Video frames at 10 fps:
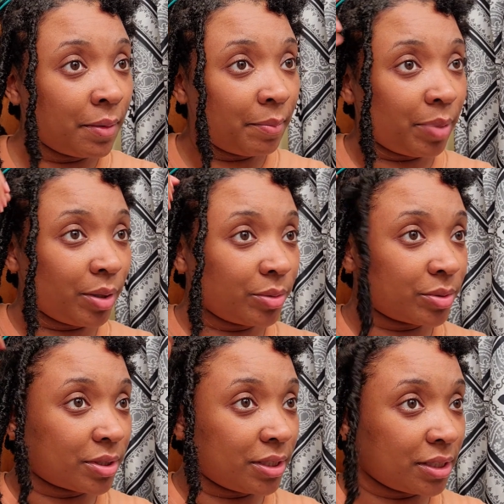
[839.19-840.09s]

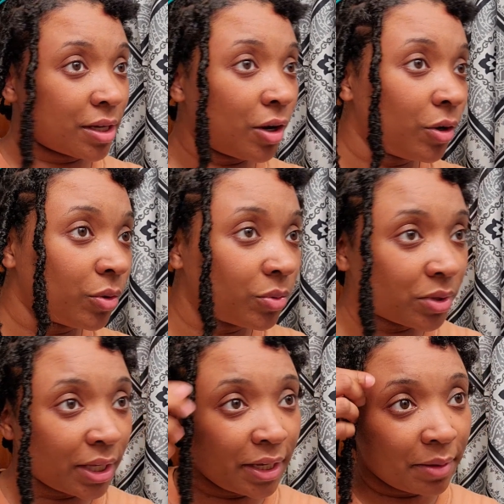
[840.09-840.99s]
posts this whole
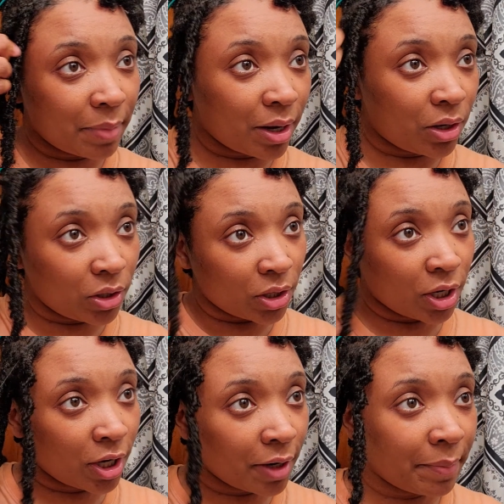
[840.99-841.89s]
thing about
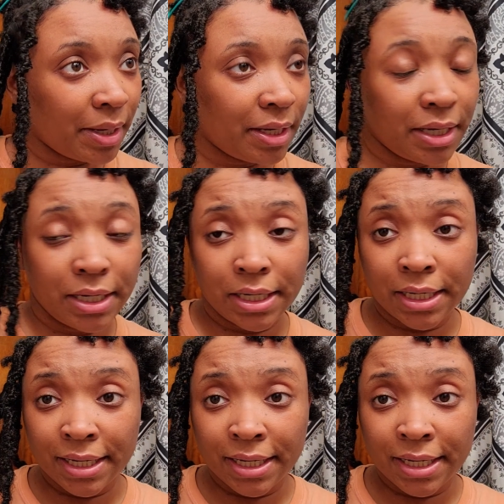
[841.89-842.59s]
her being